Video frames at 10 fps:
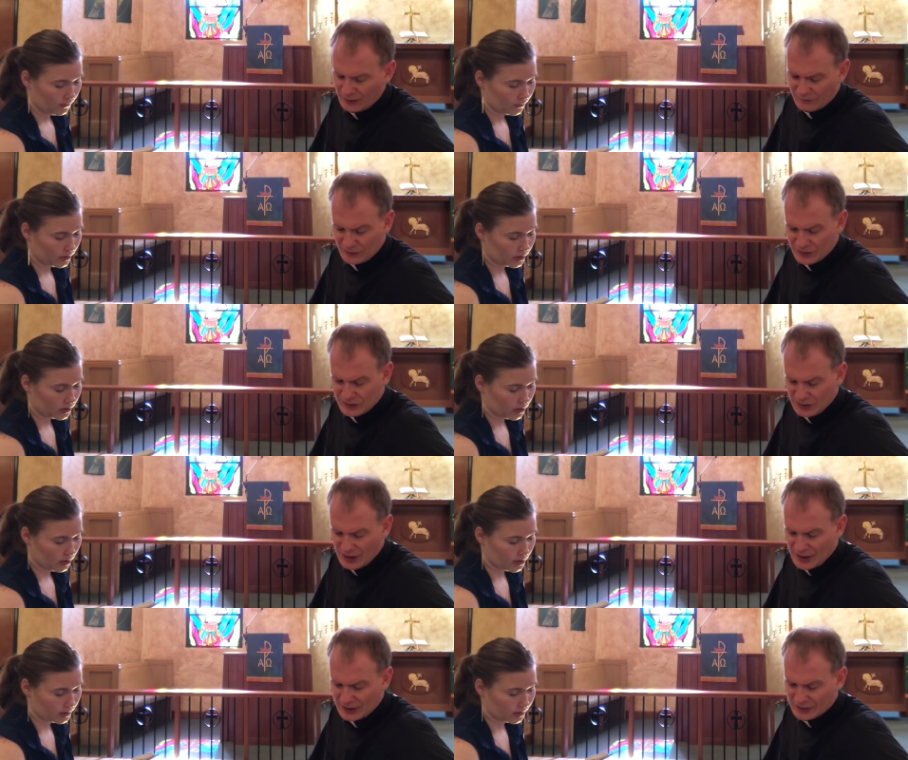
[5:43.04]
Speaker 1: For into your
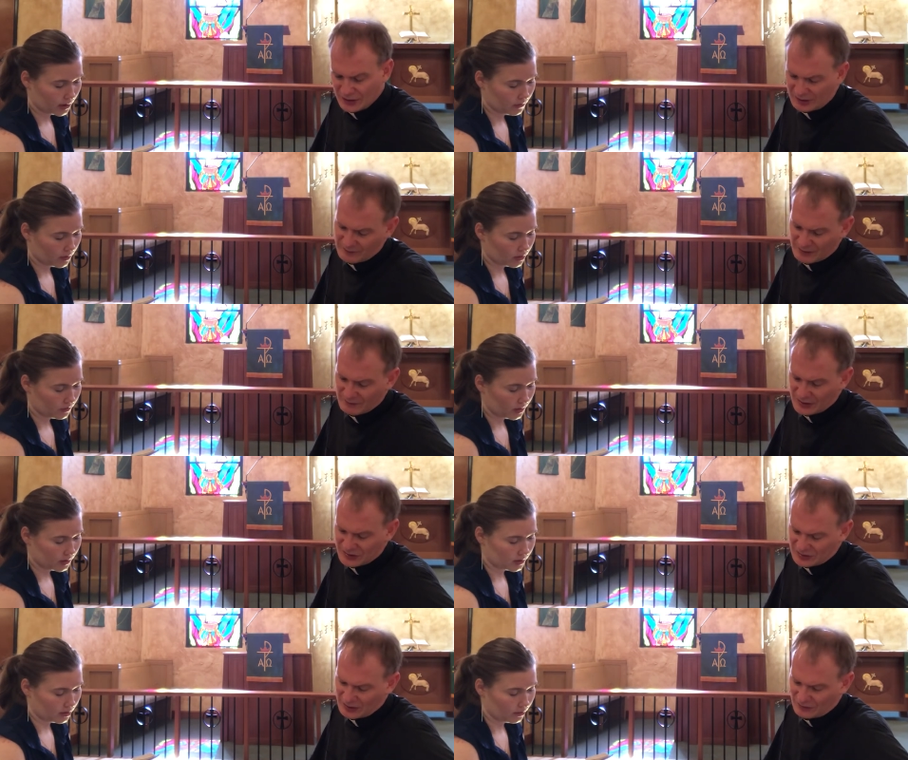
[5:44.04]
hands I commend
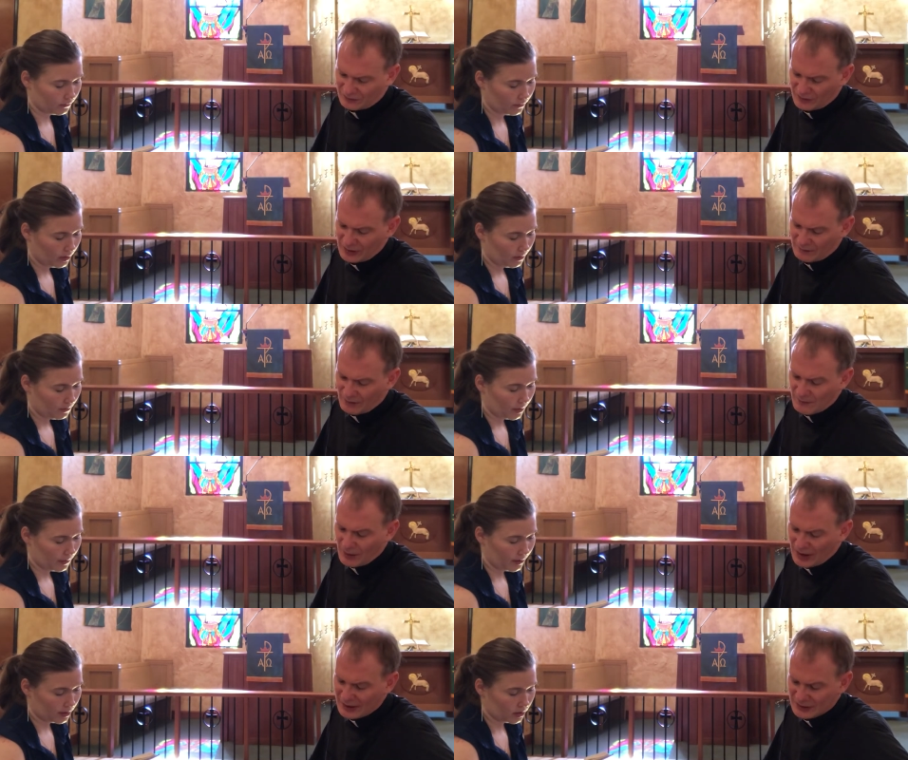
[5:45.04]
myself my
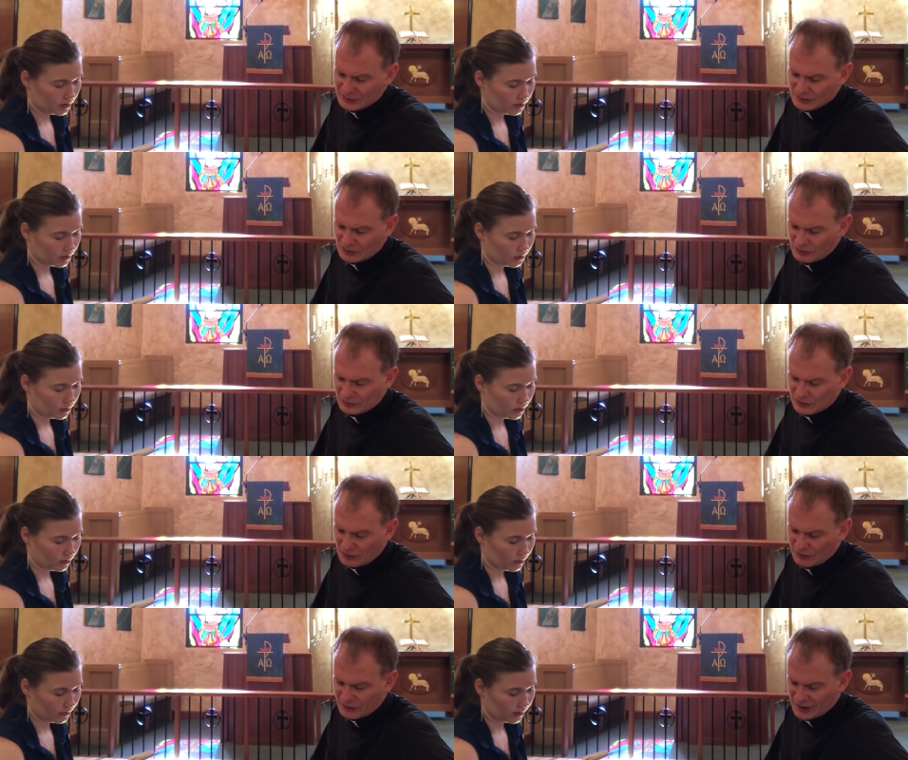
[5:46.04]
body and soul and
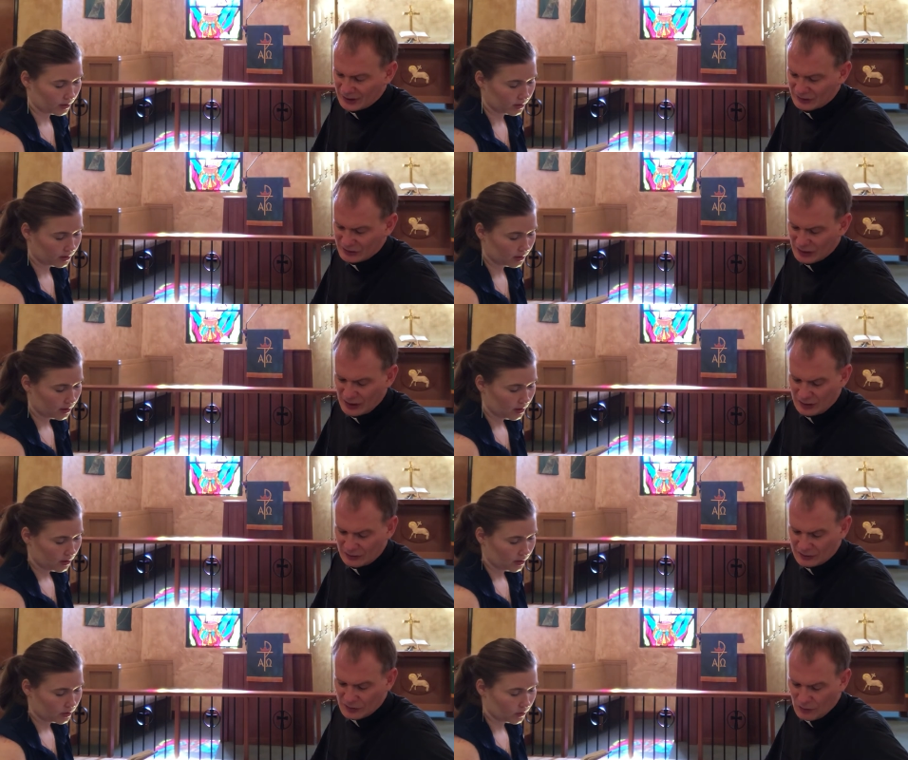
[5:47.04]
all things.
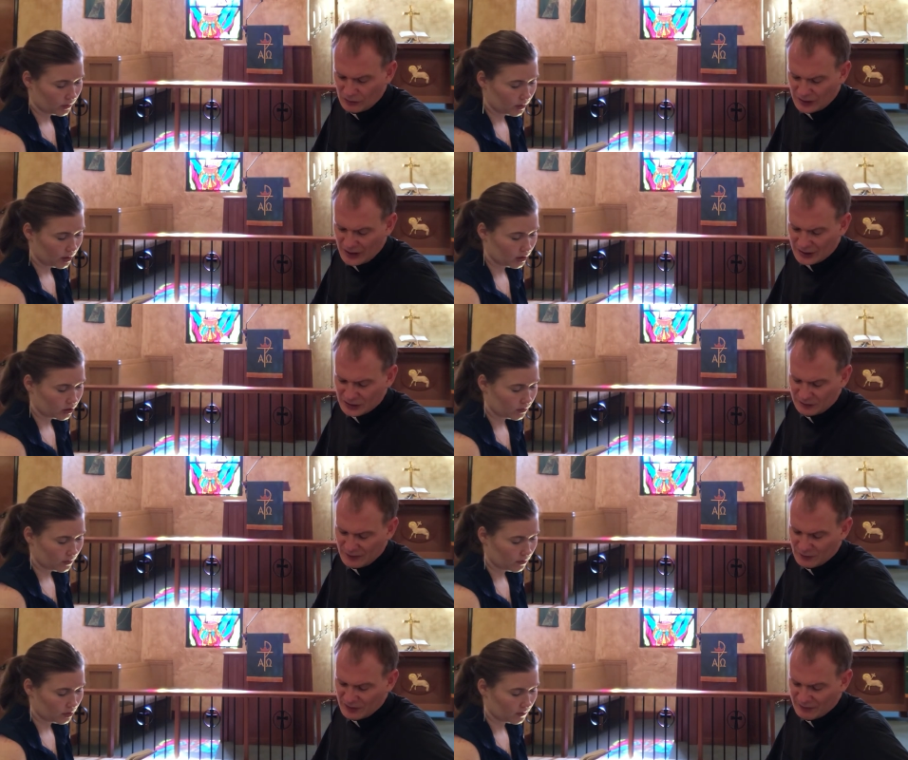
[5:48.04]
Let your holy angel be
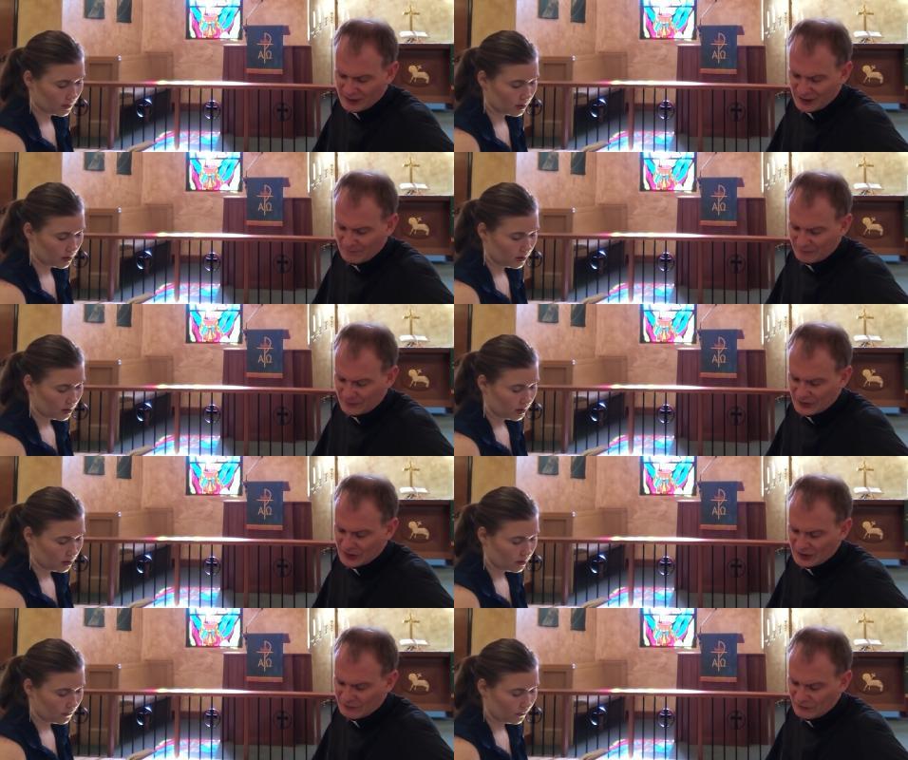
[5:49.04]
with me, that the
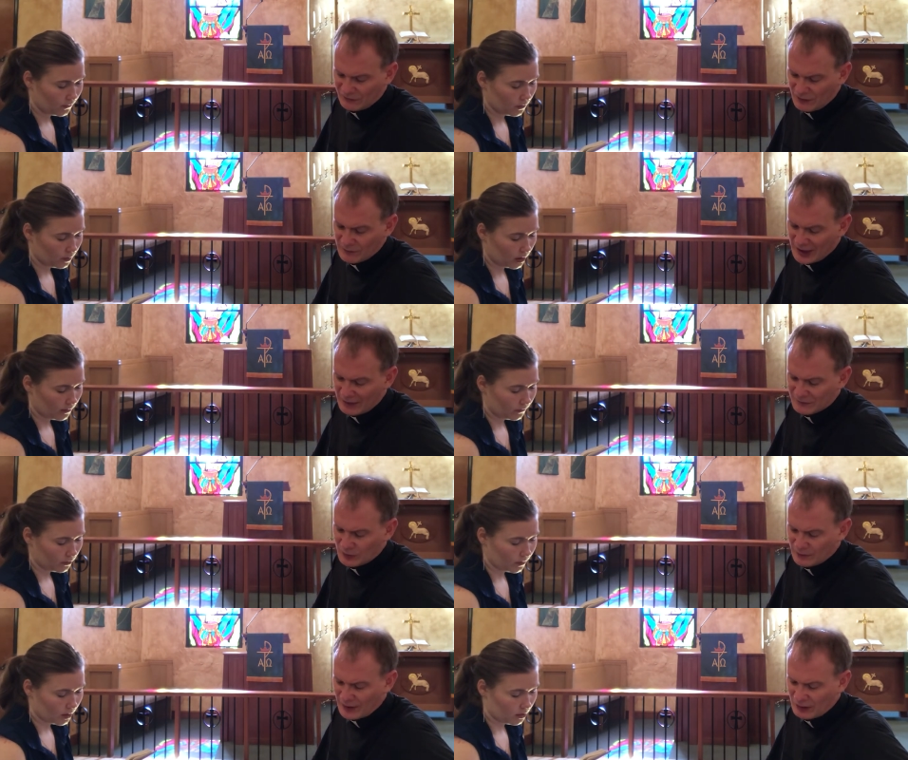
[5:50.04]
evil foe may have
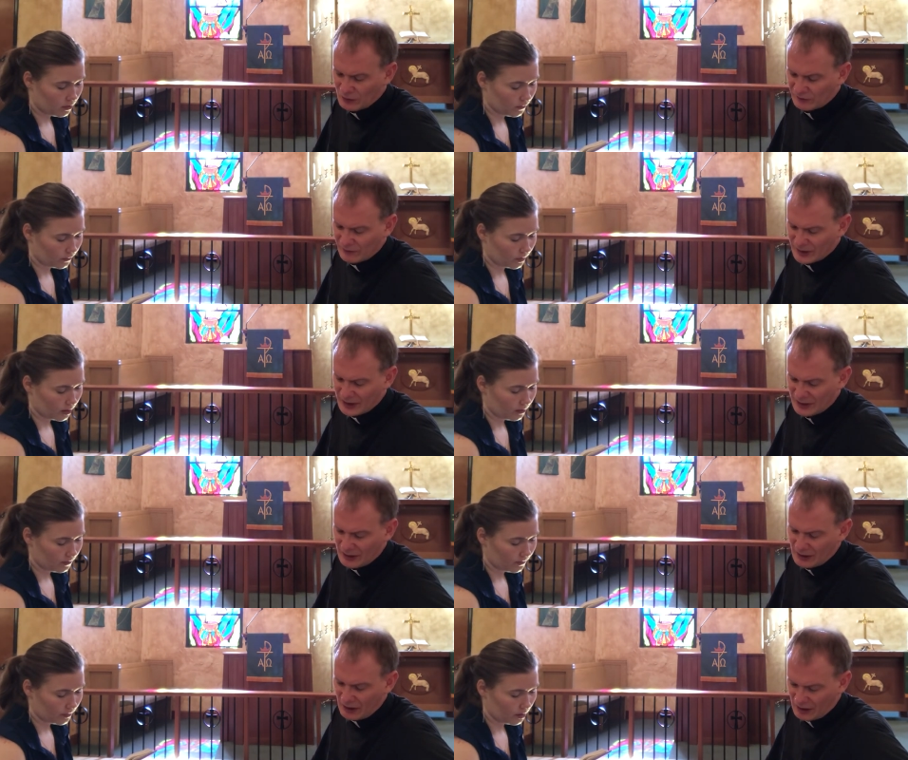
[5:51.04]
no power over me.
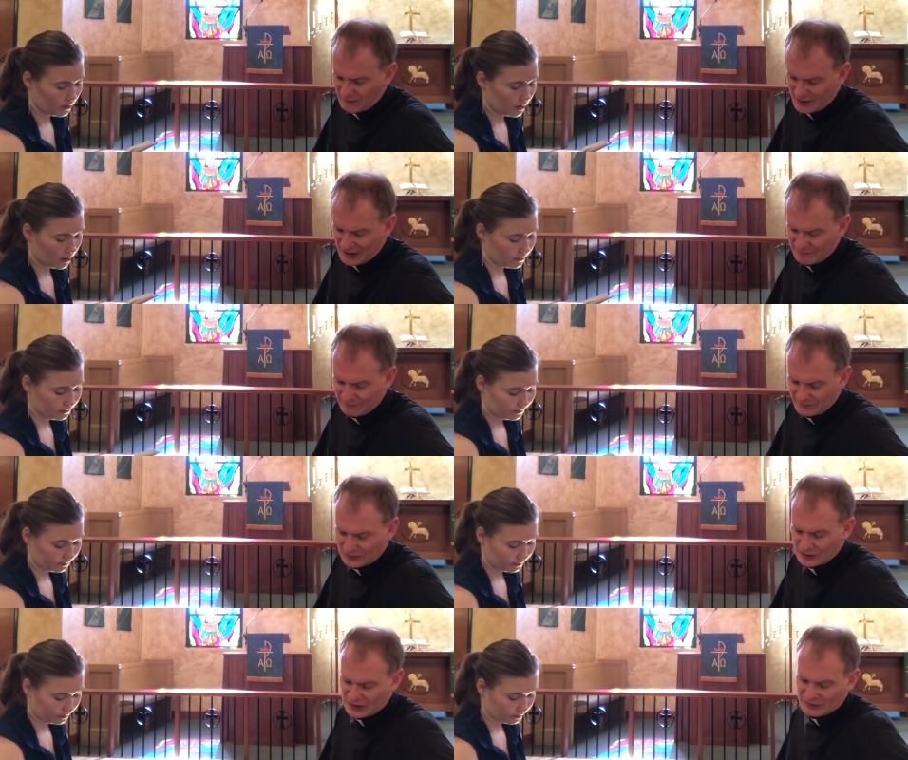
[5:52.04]
Amen.
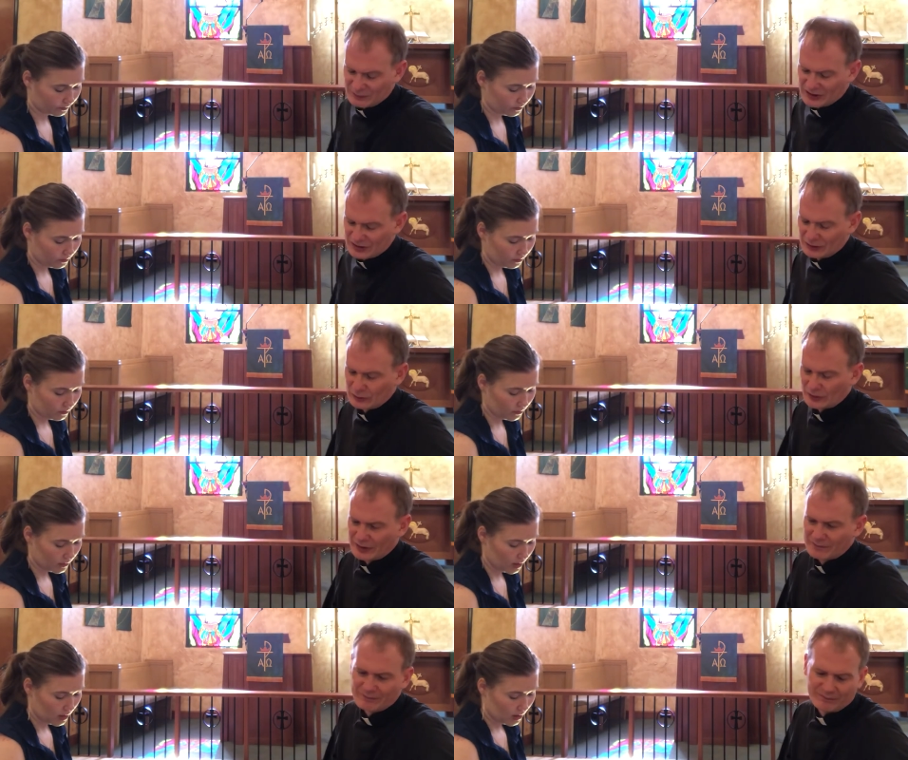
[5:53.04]
Let us bless the Lord.
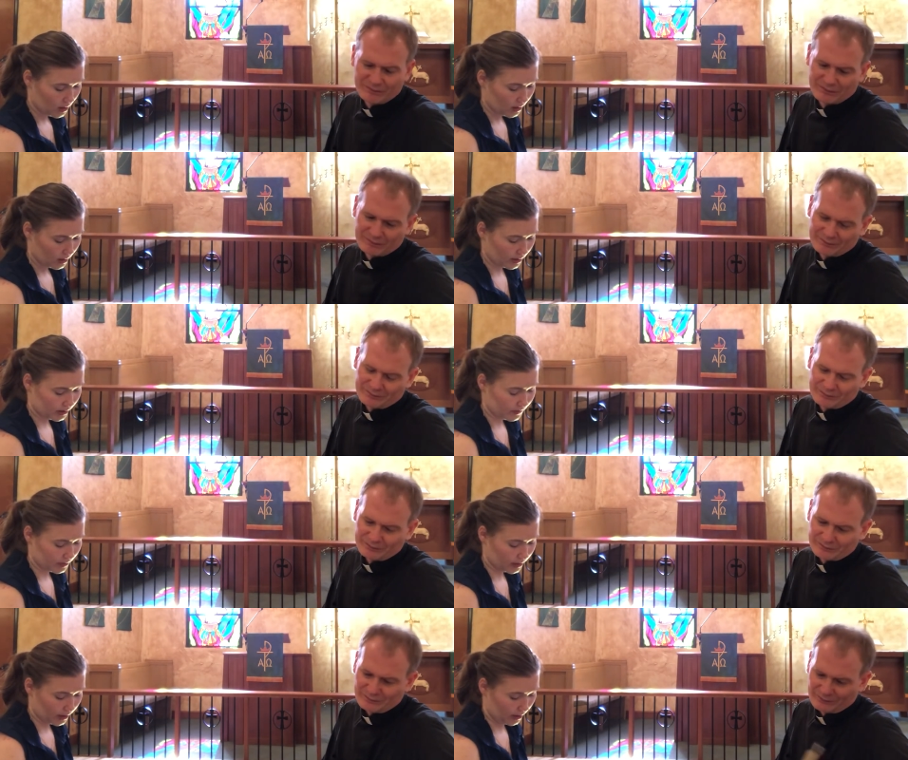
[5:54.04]
Speaker 2: Thanks be
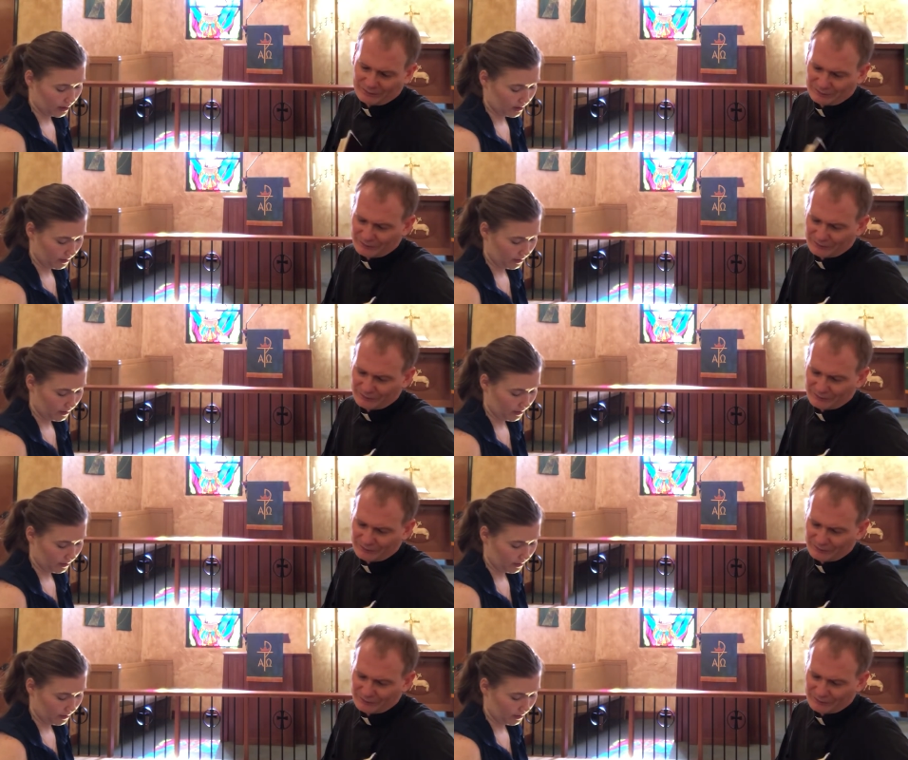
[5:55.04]
to God.